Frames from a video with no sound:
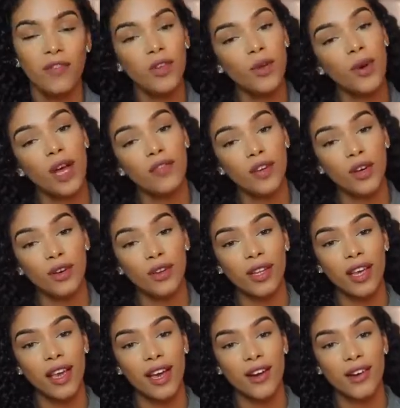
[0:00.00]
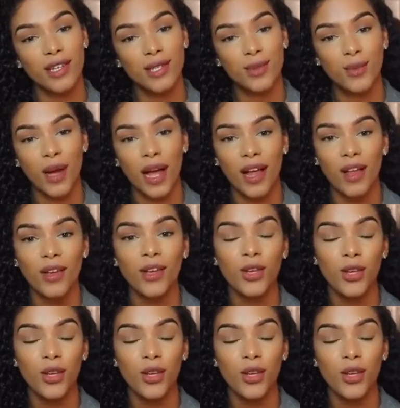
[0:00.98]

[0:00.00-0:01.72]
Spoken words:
If you have curly hair as well,